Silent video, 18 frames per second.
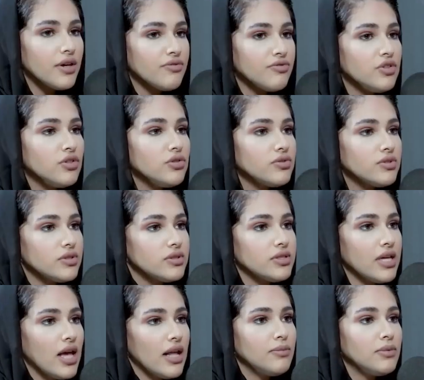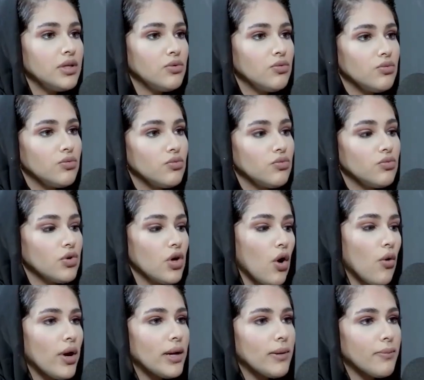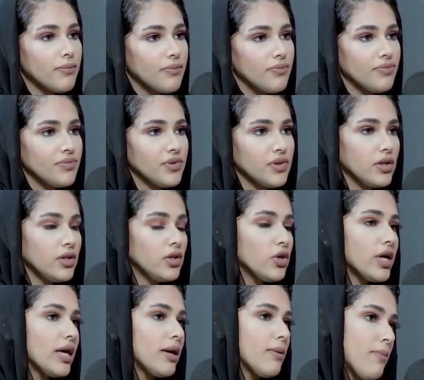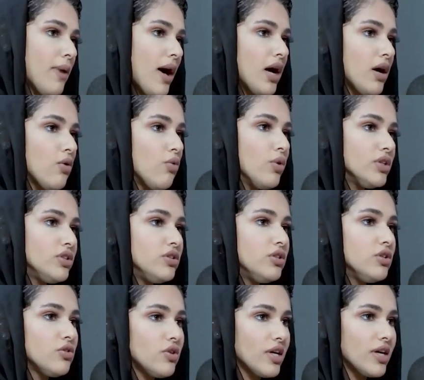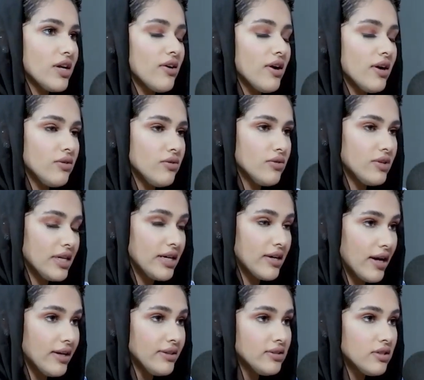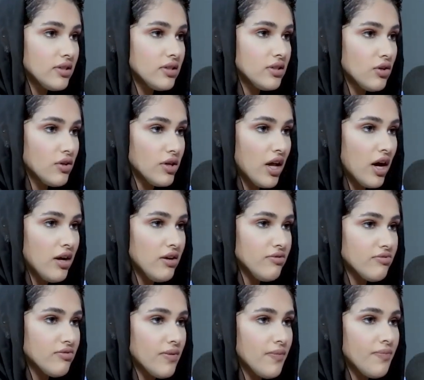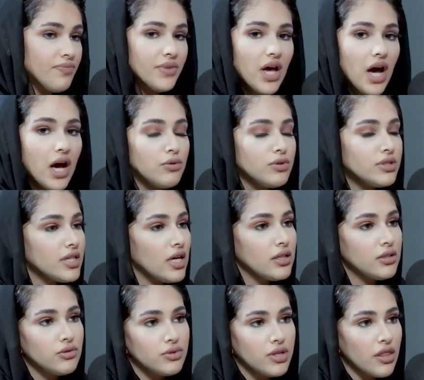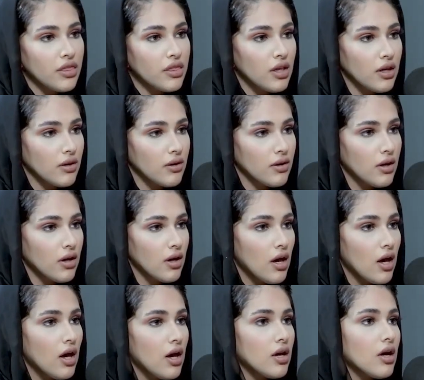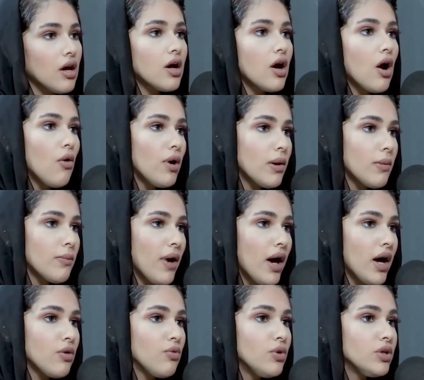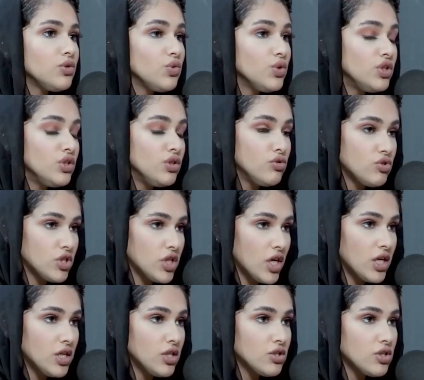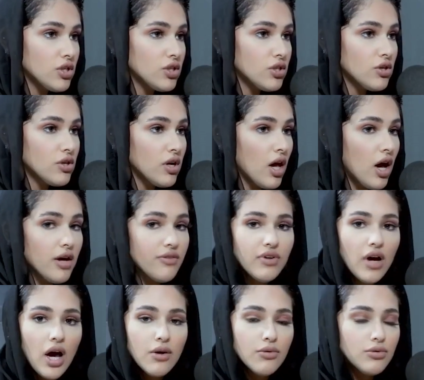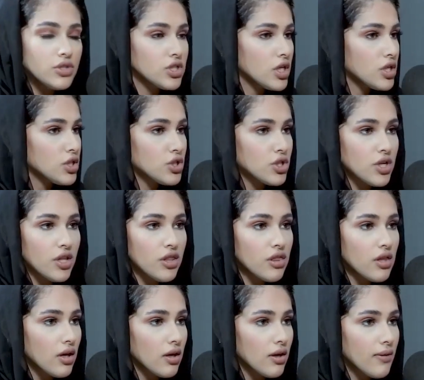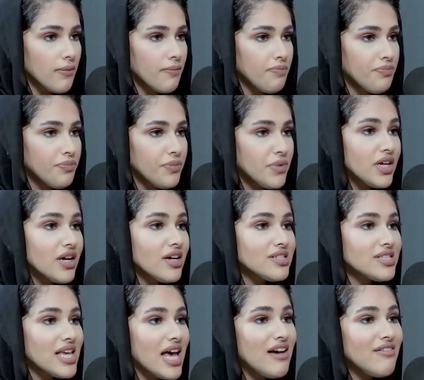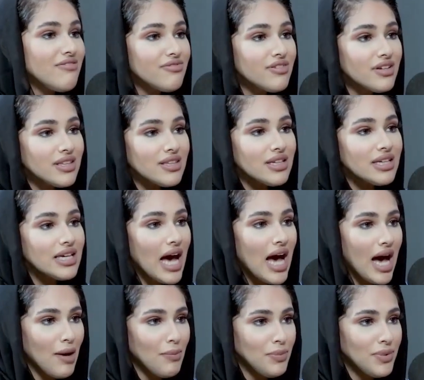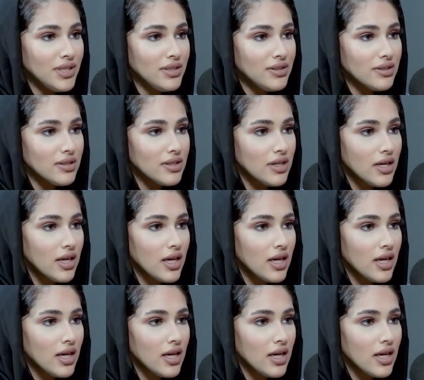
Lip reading: if you tell me looking back, what do you regret in your life? I would tell you nothing. Going back, what would you change in your life? I would change nothing. Because everything happened